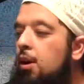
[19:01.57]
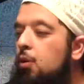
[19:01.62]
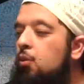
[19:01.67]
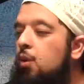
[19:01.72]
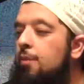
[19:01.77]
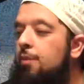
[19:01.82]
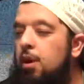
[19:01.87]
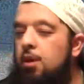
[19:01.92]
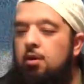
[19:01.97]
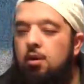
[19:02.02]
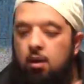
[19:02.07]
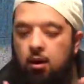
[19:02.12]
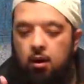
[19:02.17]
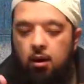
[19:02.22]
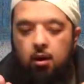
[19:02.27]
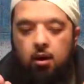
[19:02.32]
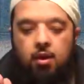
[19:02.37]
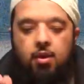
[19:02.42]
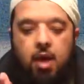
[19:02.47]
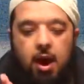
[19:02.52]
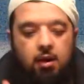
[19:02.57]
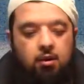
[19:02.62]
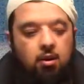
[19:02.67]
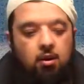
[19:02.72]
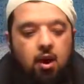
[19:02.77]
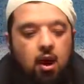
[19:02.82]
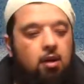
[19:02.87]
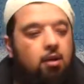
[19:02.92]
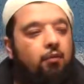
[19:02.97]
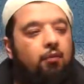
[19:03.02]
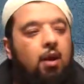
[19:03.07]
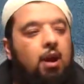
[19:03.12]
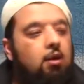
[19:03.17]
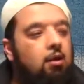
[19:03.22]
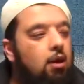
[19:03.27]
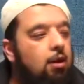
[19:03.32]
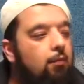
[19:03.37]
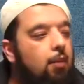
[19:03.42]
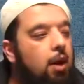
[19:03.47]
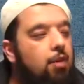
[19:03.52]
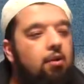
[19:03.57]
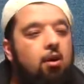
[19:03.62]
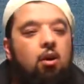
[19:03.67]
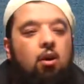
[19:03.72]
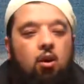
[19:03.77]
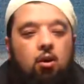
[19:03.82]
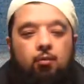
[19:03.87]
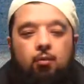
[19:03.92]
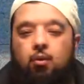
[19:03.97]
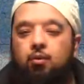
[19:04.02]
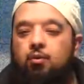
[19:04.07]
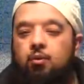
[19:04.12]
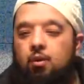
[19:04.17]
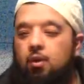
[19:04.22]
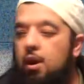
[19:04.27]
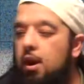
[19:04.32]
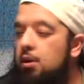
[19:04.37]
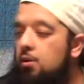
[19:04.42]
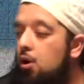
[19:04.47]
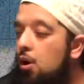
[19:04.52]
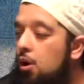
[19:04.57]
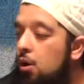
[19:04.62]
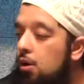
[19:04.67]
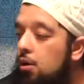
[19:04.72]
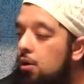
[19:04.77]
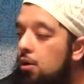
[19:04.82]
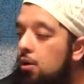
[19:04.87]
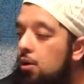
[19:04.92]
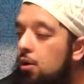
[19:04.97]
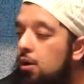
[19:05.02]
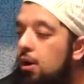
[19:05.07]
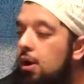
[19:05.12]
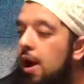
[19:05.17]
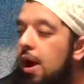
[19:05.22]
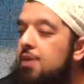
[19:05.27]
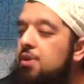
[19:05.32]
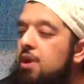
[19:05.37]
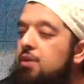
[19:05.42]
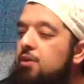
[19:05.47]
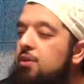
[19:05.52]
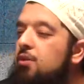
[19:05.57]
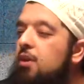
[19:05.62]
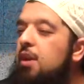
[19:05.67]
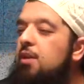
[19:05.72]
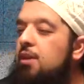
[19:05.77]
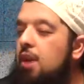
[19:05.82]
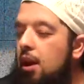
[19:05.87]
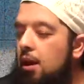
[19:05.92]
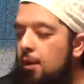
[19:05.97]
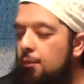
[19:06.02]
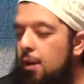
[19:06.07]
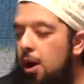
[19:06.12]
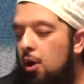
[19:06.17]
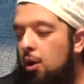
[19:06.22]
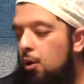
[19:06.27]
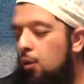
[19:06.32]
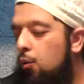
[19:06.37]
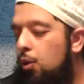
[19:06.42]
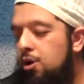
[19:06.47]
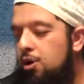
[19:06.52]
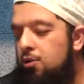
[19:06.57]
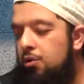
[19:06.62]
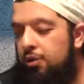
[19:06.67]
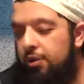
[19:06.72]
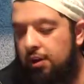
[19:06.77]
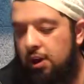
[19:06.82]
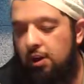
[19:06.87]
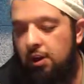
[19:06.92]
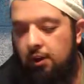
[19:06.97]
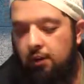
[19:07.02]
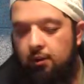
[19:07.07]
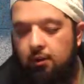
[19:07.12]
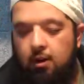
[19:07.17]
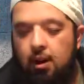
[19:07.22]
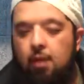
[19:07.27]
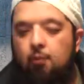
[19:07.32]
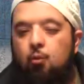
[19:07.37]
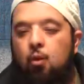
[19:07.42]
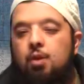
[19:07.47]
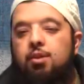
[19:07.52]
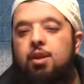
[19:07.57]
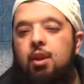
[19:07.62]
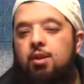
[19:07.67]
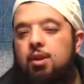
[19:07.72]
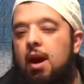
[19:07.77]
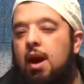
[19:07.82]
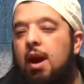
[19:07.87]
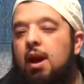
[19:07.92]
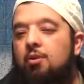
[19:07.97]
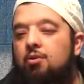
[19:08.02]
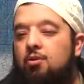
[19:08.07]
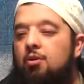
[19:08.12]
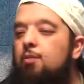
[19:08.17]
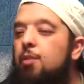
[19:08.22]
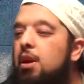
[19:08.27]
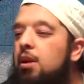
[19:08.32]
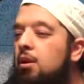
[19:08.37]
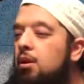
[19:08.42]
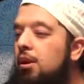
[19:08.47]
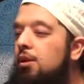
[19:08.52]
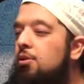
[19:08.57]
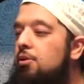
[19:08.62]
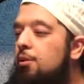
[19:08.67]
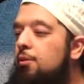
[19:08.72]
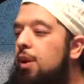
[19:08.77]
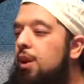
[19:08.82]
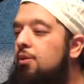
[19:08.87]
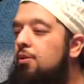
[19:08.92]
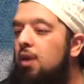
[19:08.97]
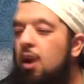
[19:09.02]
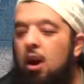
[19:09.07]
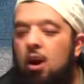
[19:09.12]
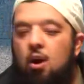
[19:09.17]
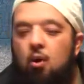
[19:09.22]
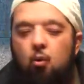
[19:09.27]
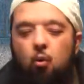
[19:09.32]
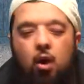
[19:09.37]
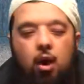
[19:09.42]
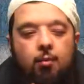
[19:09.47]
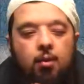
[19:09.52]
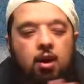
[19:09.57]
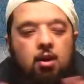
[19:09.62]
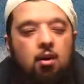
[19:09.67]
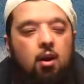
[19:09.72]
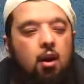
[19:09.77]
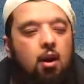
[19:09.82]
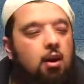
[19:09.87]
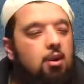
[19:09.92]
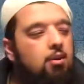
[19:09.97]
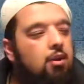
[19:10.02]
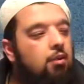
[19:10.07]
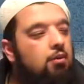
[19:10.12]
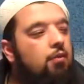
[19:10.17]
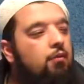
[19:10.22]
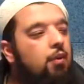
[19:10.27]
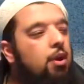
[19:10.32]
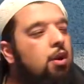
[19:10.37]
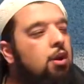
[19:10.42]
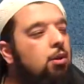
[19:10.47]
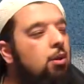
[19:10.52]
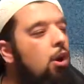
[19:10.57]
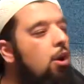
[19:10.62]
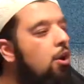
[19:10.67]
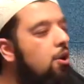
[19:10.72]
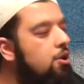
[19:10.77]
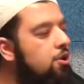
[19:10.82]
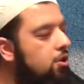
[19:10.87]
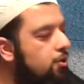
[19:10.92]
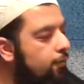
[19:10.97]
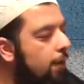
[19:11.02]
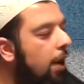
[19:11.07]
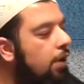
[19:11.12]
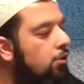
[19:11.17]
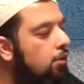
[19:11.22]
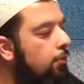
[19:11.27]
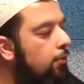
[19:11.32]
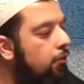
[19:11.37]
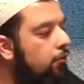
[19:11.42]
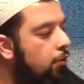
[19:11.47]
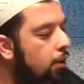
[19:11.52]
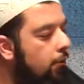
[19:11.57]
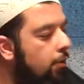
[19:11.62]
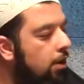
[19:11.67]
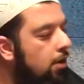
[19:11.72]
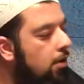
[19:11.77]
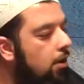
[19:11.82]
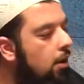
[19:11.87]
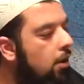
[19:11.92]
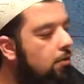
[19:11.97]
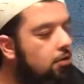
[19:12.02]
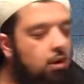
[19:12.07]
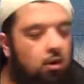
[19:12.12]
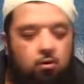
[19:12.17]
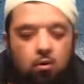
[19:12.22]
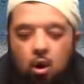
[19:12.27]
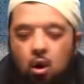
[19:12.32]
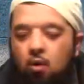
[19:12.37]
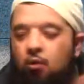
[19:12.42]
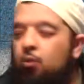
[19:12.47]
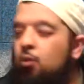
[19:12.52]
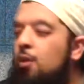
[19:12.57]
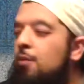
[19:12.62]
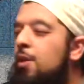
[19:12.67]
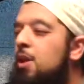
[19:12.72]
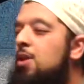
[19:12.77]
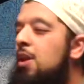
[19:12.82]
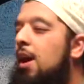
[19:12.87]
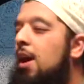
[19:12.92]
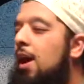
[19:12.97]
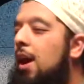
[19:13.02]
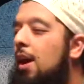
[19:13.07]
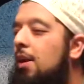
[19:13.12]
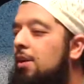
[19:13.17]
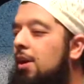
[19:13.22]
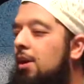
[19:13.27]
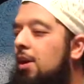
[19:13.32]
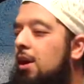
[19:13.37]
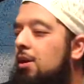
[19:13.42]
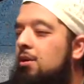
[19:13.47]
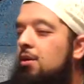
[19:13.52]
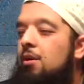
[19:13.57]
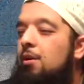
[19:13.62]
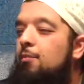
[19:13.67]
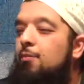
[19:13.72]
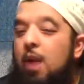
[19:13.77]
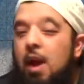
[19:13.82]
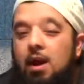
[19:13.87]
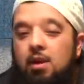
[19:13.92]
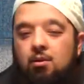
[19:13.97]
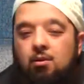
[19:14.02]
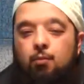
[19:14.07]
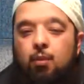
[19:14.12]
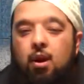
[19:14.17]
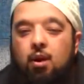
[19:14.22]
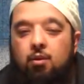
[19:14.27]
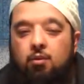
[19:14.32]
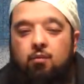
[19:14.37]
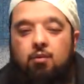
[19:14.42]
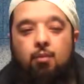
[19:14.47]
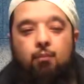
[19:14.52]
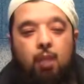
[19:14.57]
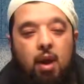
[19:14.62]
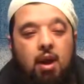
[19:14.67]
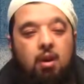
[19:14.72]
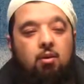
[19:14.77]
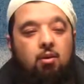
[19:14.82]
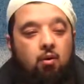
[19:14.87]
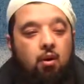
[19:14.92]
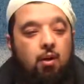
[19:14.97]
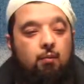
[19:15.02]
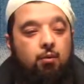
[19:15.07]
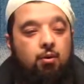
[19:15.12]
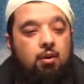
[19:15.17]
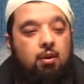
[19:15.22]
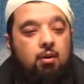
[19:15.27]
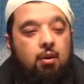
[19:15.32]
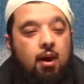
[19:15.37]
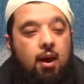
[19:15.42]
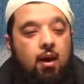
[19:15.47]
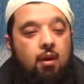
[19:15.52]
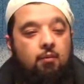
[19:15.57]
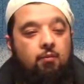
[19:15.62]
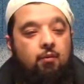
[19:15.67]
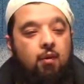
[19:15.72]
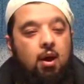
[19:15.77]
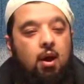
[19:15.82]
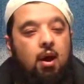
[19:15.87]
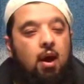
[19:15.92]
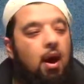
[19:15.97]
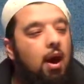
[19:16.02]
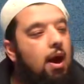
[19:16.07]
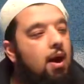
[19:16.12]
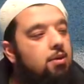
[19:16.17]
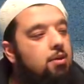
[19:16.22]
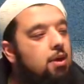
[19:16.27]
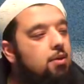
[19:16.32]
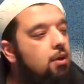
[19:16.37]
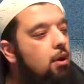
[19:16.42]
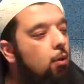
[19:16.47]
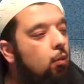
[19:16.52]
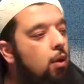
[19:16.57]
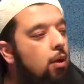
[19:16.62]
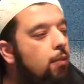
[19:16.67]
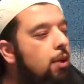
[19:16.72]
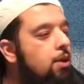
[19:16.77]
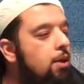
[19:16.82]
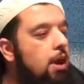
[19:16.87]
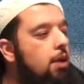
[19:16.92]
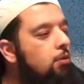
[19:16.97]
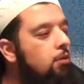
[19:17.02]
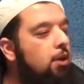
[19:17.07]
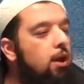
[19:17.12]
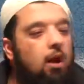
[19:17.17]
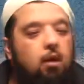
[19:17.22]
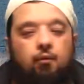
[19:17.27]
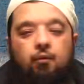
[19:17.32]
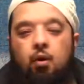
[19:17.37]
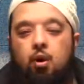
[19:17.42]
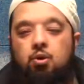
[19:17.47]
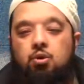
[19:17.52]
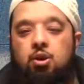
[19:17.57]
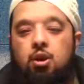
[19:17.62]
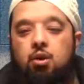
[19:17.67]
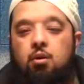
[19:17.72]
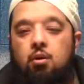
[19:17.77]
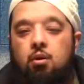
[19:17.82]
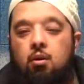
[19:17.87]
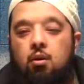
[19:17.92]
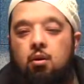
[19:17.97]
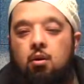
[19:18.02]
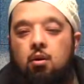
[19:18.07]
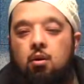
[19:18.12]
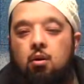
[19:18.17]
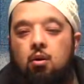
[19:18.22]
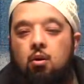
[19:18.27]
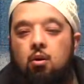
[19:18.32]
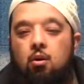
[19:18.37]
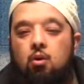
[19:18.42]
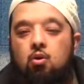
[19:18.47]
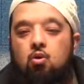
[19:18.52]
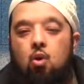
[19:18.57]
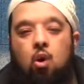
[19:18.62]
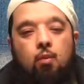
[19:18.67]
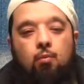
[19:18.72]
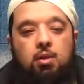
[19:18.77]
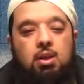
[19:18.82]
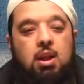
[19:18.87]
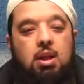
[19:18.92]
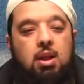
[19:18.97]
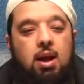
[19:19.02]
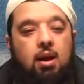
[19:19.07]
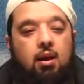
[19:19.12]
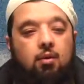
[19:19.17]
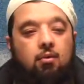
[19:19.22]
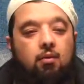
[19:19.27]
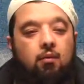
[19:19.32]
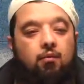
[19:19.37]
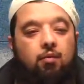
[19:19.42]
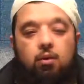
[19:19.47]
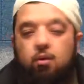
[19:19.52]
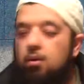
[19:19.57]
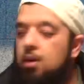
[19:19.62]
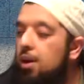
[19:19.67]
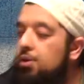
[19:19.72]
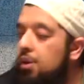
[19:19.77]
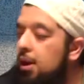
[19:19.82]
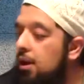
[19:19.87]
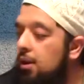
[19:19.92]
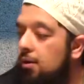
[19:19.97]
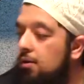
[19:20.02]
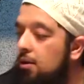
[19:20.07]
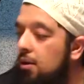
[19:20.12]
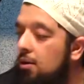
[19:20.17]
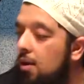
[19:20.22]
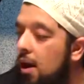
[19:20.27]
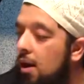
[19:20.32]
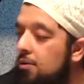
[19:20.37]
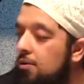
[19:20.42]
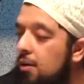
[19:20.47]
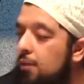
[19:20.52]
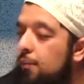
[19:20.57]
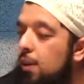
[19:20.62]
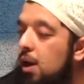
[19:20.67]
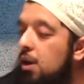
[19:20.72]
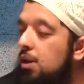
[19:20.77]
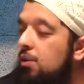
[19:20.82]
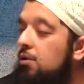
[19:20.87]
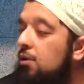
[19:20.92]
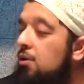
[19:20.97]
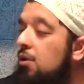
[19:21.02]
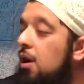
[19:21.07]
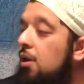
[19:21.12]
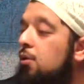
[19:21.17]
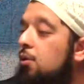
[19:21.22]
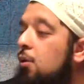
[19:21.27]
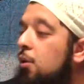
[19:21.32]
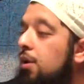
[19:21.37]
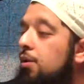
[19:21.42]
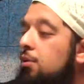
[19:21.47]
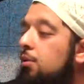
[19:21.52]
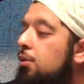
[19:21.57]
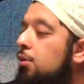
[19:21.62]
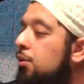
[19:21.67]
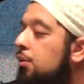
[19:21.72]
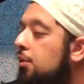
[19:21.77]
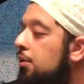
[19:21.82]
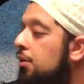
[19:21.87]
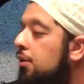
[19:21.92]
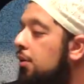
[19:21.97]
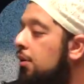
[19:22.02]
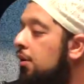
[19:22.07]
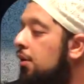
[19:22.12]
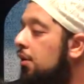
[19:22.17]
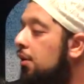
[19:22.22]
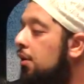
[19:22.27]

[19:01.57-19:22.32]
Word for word: there are women that are not affected by their hormones at all. And this is the thing about when you study Islam, one thing that has to be clear in your minds. Women, there's a very large spectrum of women. There are those women that can't get out of their beds because of the pain cramps that they have. And then there are women that can function normally, like as if nothing, they're not, their bodies are not going through